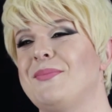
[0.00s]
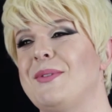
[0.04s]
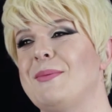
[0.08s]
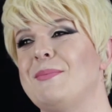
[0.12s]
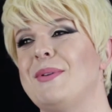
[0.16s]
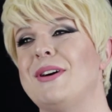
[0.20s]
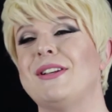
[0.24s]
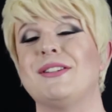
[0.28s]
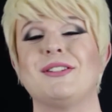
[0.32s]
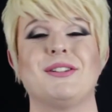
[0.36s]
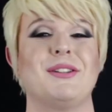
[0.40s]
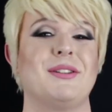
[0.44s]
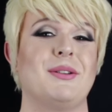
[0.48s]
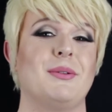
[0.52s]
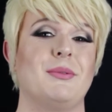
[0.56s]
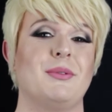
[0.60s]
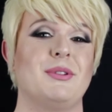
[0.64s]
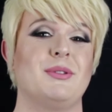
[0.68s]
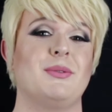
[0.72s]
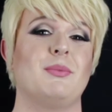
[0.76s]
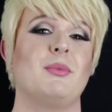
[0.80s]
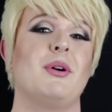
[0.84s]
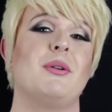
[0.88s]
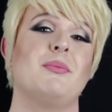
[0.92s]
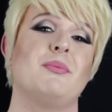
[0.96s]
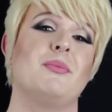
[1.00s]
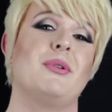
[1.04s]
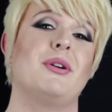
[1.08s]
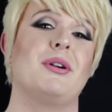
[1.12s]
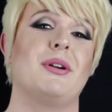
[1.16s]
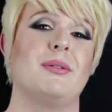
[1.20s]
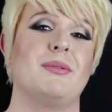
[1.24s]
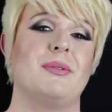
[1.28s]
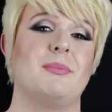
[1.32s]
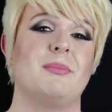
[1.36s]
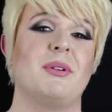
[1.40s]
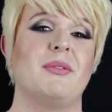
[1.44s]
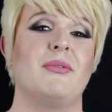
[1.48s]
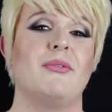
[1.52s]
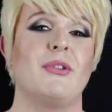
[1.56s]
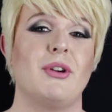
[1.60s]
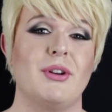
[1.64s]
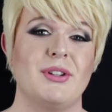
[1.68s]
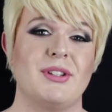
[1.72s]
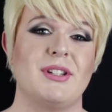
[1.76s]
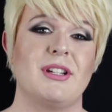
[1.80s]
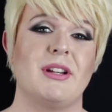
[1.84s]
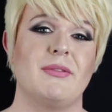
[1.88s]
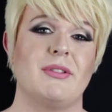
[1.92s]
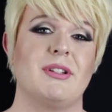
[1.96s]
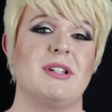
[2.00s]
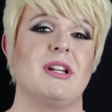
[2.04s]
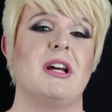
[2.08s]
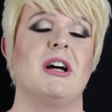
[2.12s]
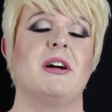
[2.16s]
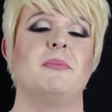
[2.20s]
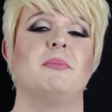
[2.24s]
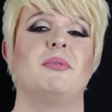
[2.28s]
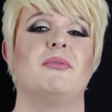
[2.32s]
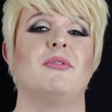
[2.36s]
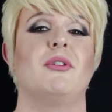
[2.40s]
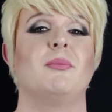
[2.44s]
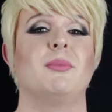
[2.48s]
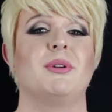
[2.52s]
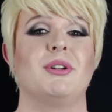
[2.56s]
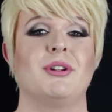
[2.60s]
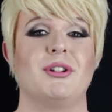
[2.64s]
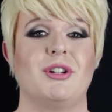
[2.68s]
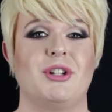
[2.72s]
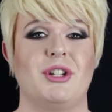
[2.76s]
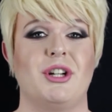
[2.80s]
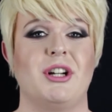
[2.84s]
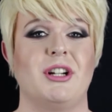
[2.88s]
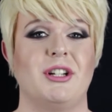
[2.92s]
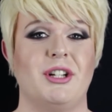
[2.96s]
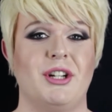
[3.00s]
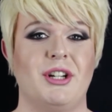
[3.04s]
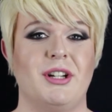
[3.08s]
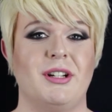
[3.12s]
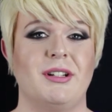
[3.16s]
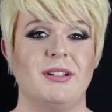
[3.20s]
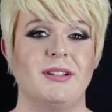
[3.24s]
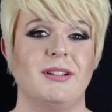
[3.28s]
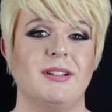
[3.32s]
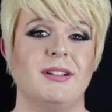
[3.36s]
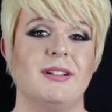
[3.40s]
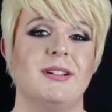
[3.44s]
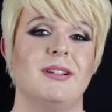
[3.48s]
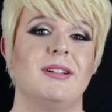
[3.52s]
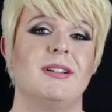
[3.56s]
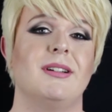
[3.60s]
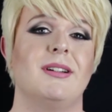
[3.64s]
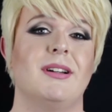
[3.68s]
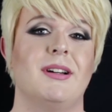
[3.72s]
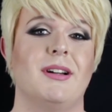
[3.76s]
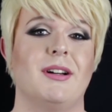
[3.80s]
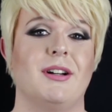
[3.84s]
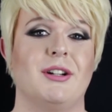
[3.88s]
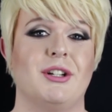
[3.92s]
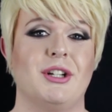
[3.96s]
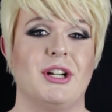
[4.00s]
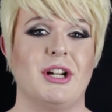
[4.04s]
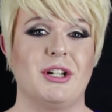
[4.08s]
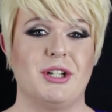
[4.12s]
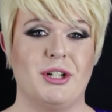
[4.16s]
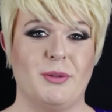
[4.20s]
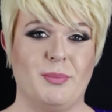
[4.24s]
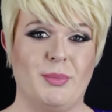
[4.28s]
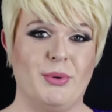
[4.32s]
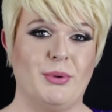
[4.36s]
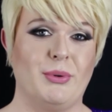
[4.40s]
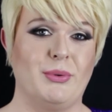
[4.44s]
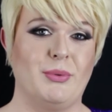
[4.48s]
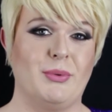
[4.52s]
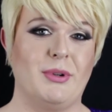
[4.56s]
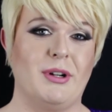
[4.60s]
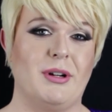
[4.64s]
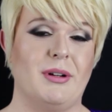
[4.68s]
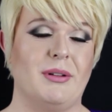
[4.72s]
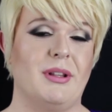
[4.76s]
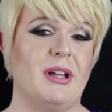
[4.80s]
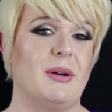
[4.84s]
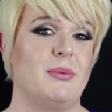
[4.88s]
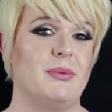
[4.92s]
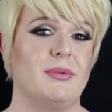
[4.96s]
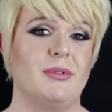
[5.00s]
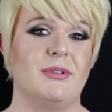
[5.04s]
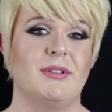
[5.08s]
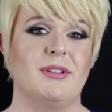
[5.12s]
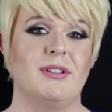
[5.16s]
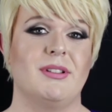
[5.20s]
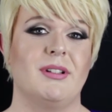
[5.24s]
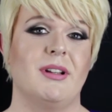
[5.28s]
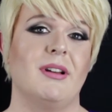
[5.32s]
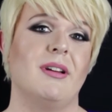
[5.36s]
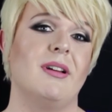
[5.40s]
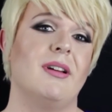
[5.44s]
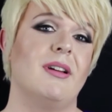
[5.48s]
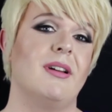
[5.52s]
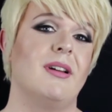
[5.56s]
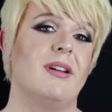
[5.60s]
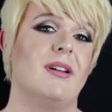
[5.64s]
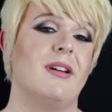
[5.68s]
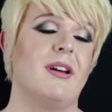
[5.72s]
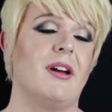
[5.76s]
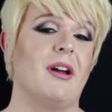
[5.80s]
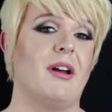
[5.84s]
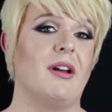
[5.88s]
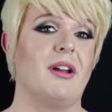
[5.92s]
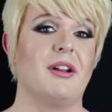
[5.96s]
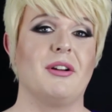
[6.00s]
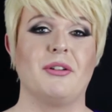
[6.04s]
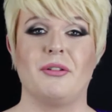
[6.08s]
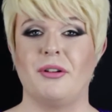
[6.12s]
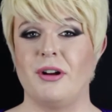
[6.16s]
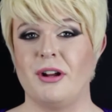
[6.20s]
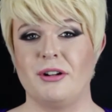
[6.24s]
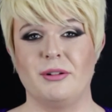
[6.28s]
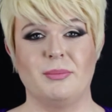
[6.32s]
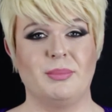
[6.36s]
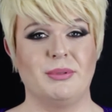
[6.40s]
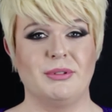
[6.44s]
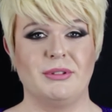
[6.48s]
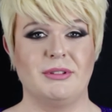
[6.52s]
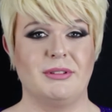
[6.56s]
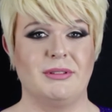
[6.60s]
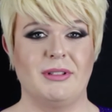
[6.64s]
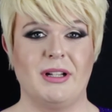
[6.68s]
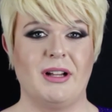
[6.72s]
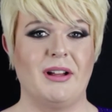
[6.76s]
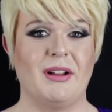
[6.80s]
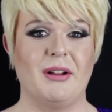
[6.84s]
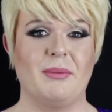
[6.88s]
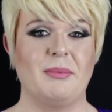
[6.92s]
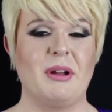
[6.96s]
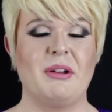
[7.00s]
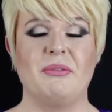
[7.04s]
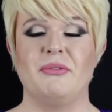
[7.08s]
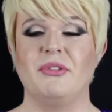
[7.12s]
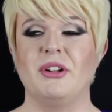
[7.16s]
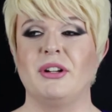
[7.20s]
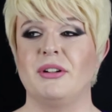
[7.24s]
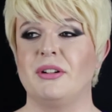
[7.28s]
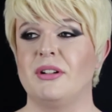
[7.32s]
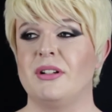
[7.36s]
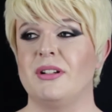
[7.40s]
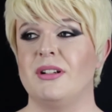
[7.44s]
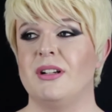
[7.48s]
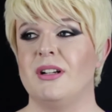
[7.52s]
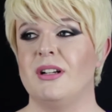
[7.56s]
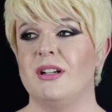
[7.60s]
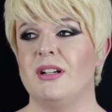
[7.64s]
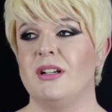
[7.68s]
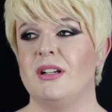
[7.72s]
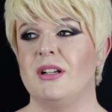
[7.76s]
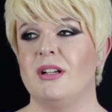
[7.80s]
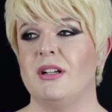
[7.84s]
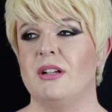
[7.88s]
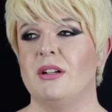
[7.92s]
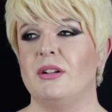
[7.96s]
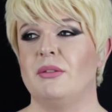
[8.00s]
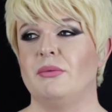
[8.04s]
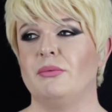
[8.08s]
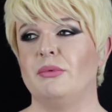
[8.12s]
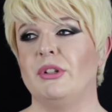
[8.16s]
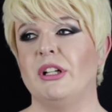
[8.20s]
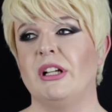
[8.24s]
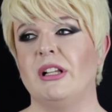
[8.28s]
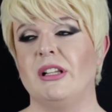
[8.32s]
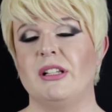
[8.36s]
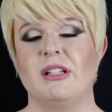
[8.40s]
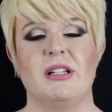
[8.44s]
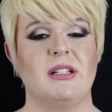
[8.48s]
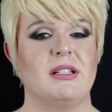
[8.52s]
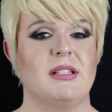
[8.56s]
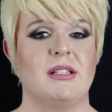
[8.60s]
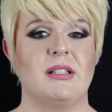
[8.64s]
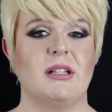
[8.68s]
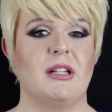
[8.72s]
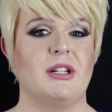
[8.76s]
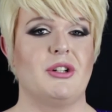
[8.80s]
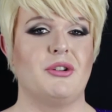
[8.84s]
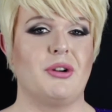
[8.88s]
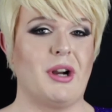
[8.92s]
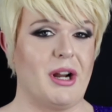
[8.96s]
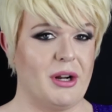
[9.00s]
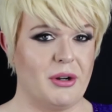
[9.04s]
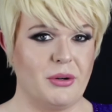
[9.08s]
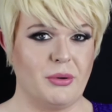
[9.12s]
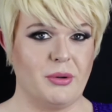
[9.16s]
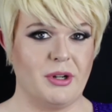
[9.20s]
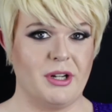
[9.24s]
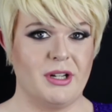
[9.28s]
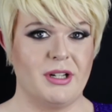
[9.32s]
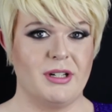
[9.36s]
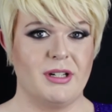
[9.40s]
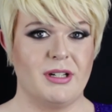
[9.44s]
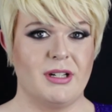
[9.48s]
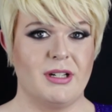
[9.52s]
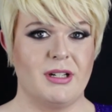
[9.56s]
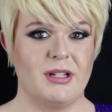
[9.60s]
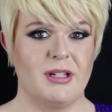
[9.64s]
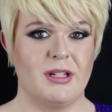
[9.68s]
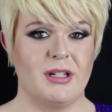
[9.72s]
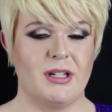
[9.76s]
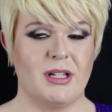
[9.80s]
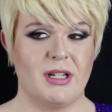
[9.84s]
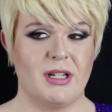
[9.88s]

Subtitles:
Basically, there was one where the first ever time performing at Cha Boudoir. That was incredible. I think, really, as a drag queen,